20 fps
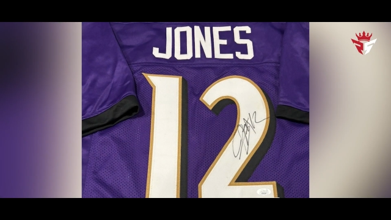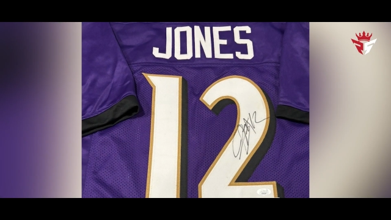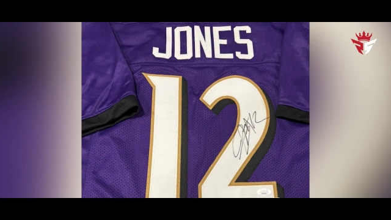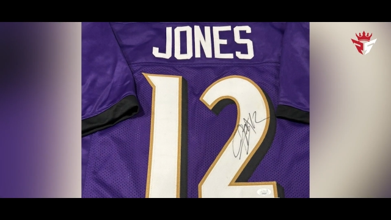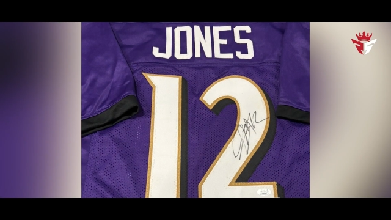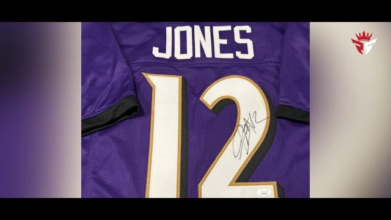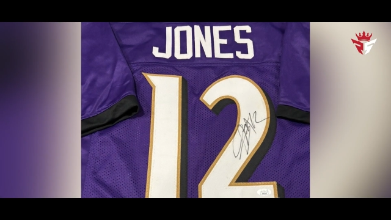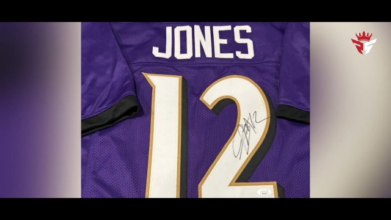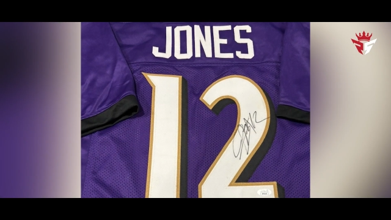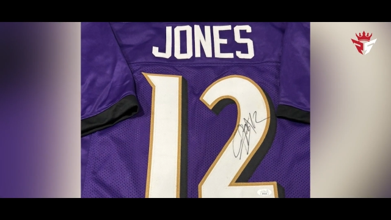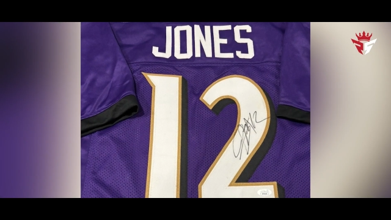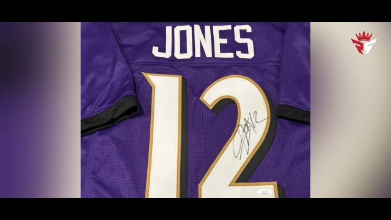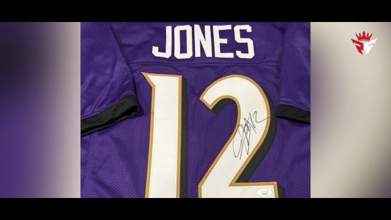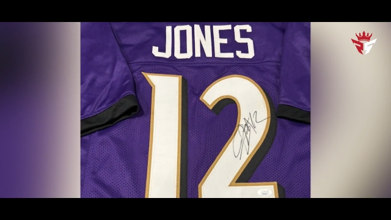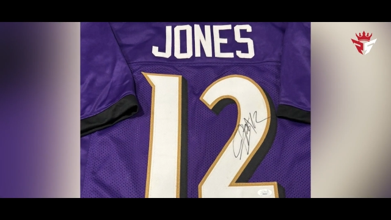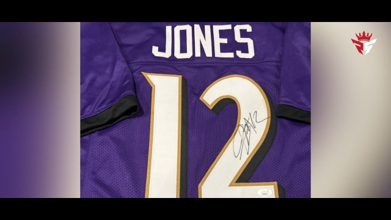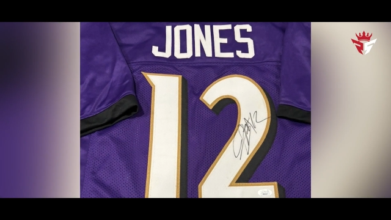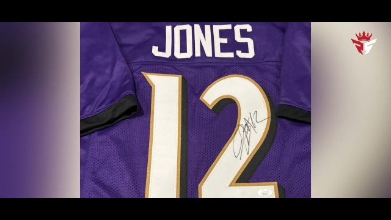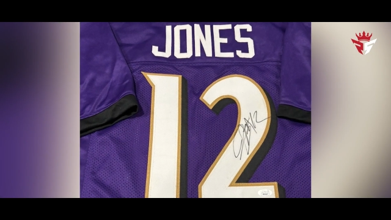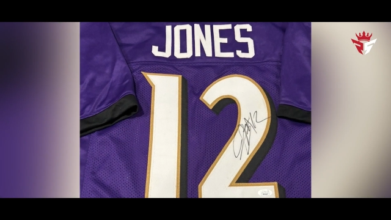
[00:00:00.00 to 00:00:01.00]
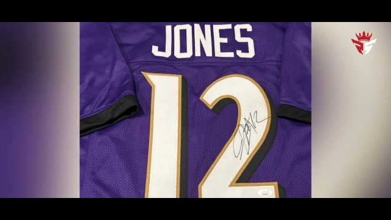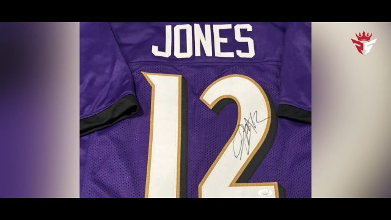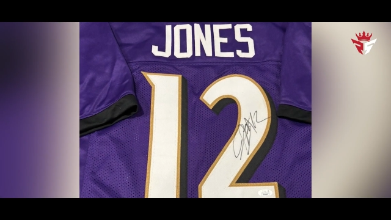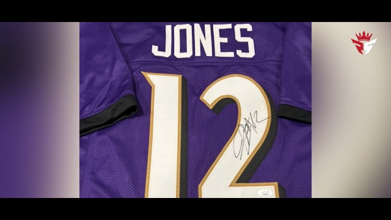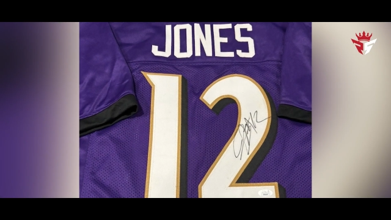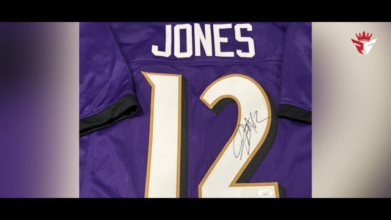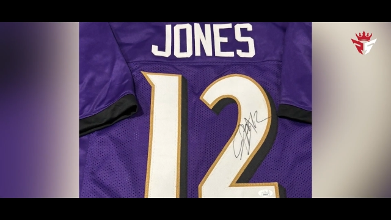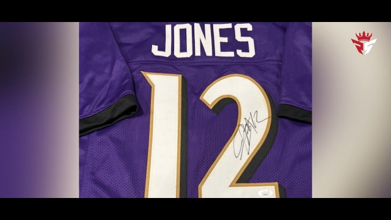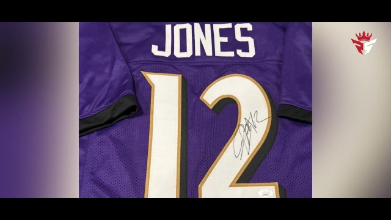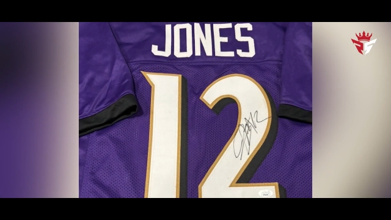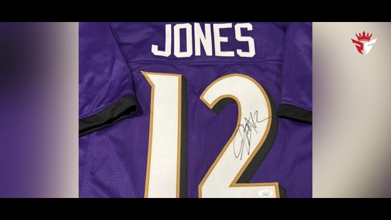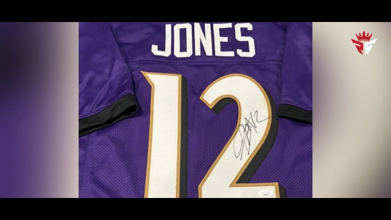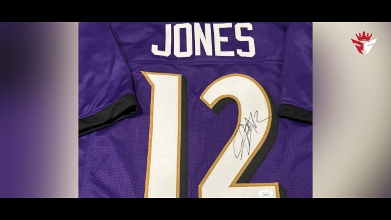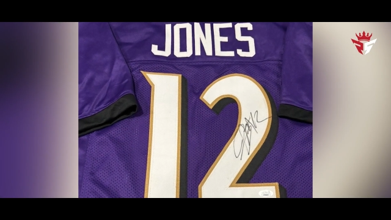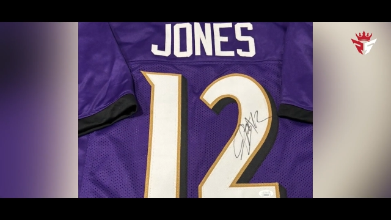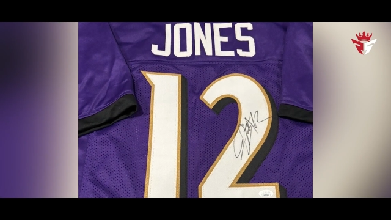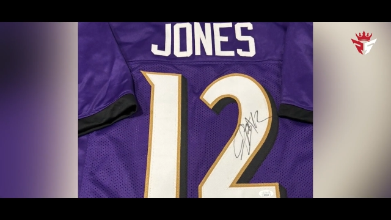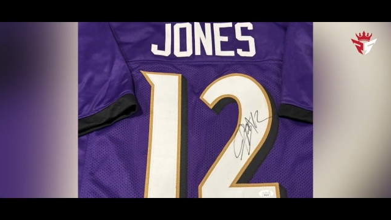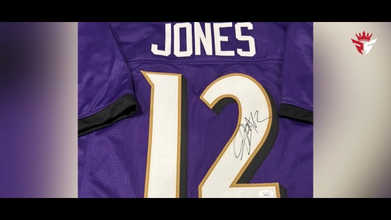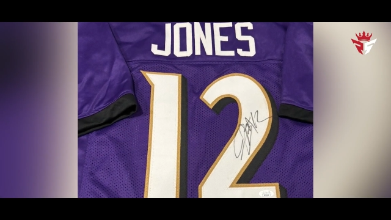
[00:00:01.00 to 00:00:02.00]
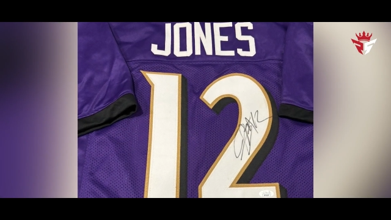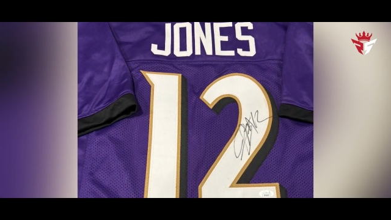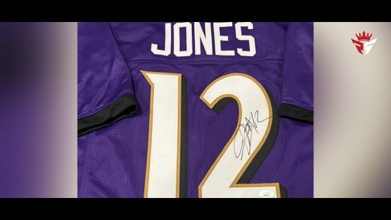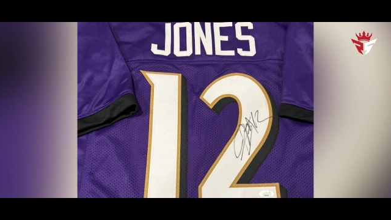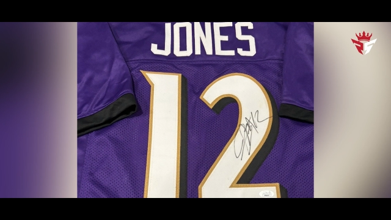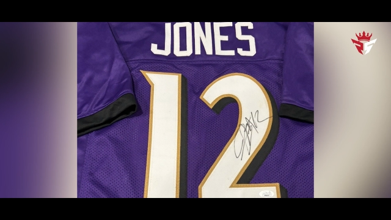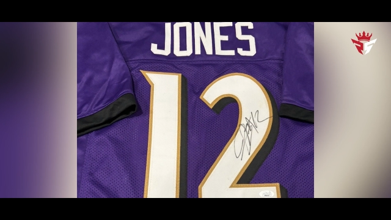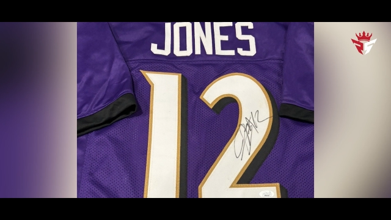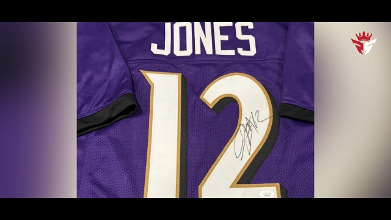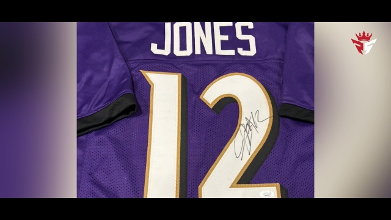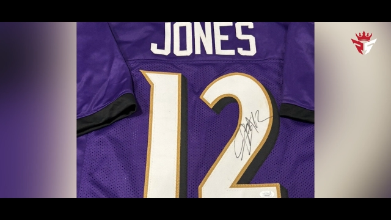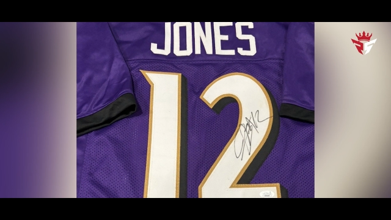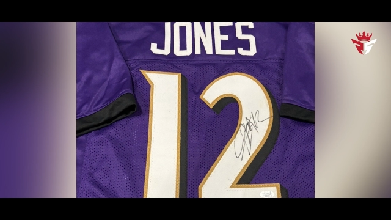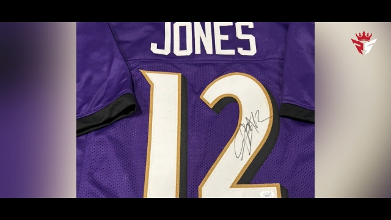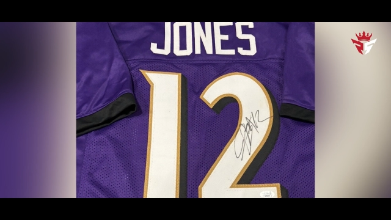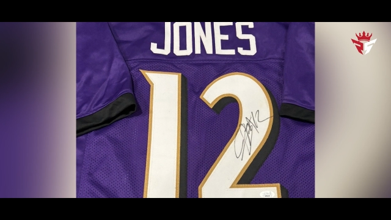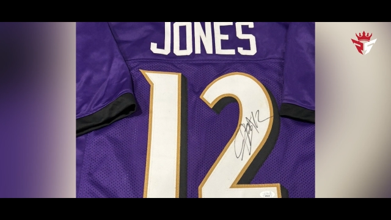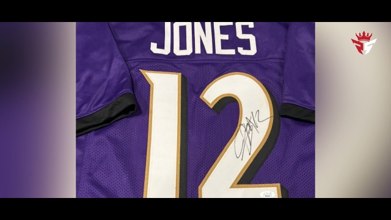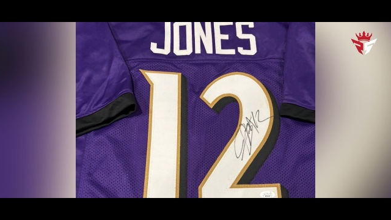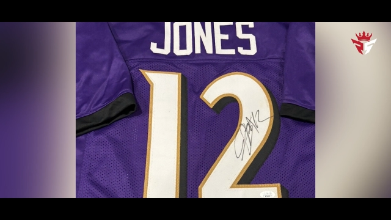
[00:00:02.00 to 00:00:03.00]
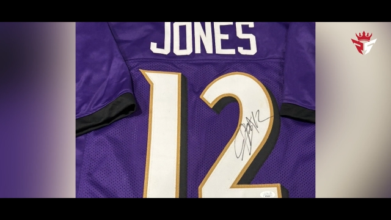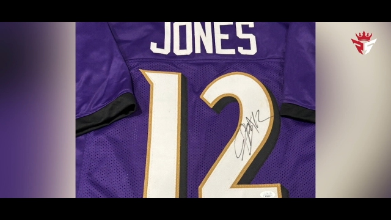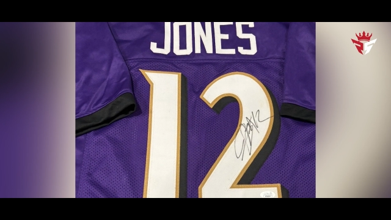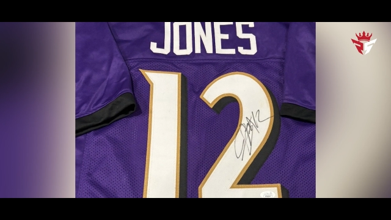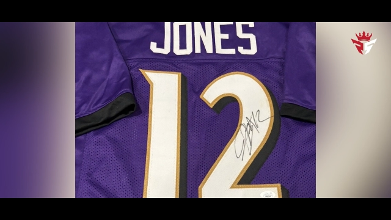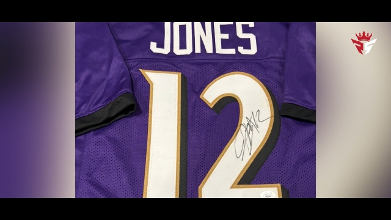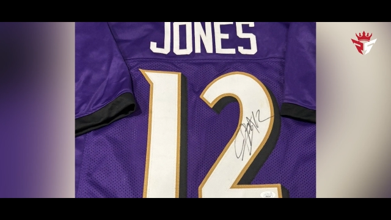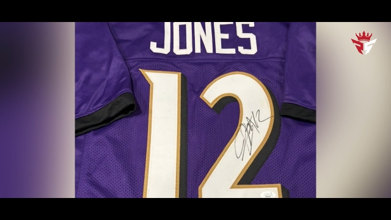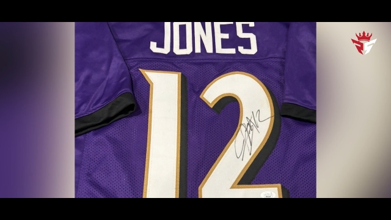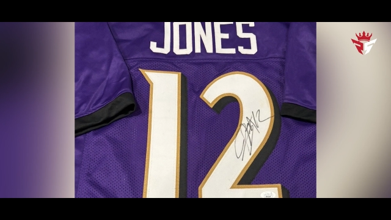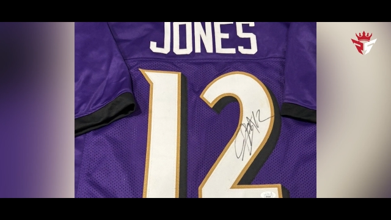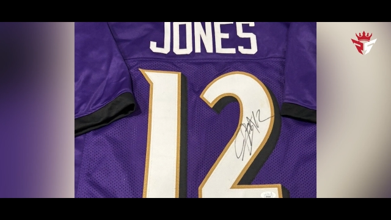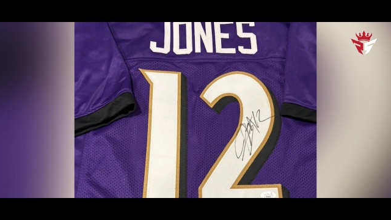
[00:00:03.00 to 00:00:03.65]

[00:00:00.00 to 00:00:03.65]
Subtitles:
(no speaker visible)